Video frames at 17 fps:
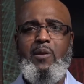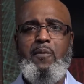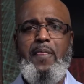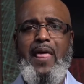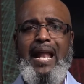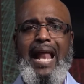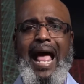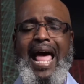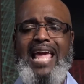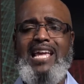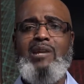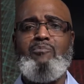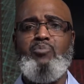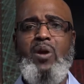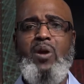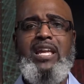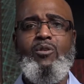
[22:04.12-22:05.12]
that I can
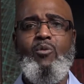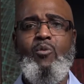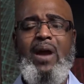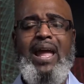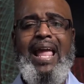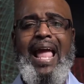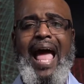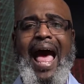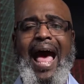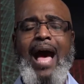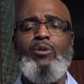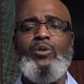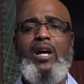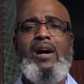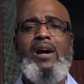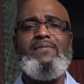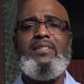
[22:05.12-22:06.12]
break away out
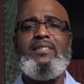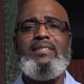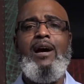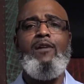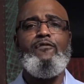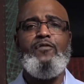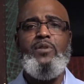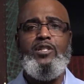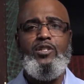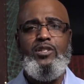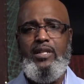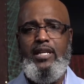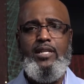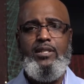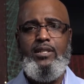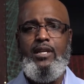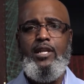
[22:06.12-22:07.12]
of
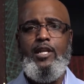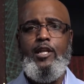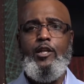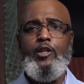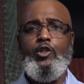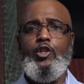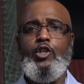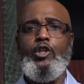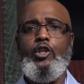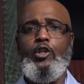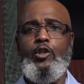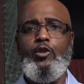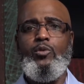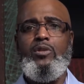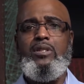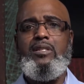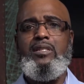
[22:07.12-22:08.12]
selfishness
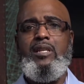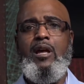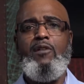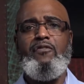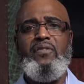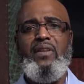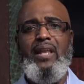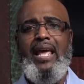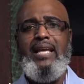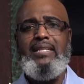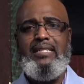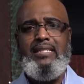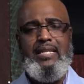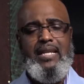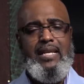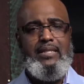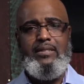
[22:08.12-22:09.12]
to
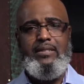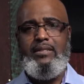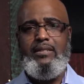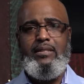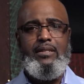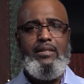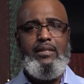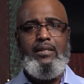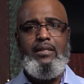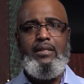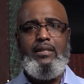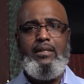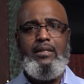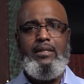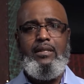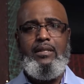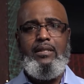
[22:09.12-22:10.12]
selflessness.
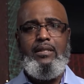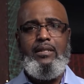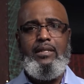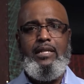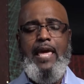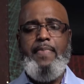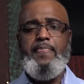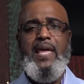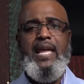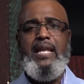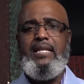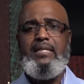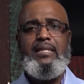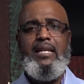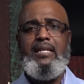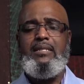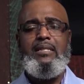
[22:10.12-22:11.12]
And then he
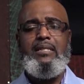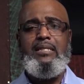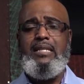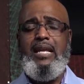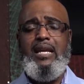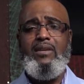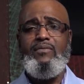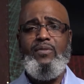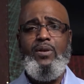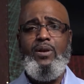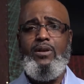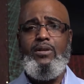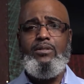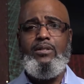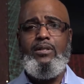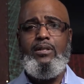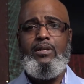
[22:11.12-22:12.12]
says in the second
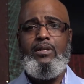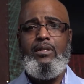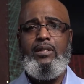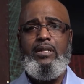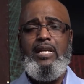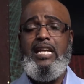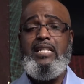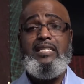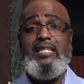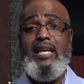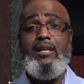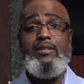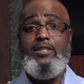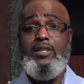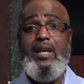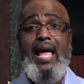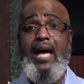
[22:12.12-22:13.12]
verse, he
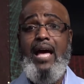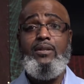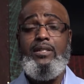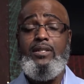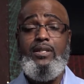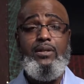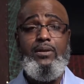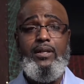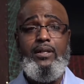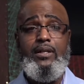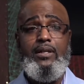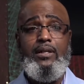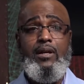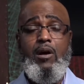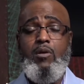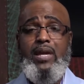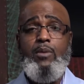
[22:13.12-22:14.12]
tells you how to do it.
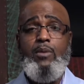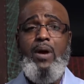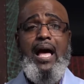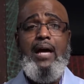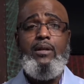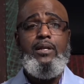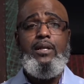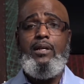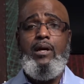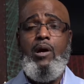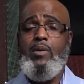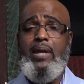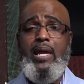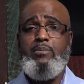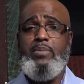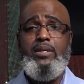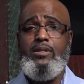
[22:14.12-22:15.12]

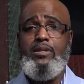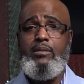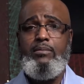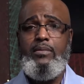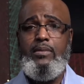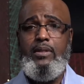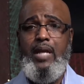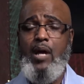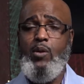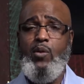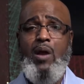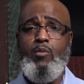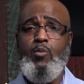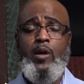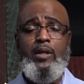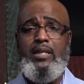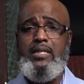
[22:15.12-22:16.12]
Okay, Bishop, how do I
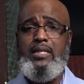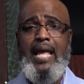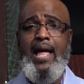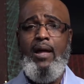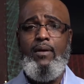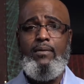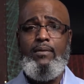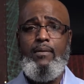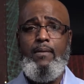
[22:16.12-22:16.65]
work this out?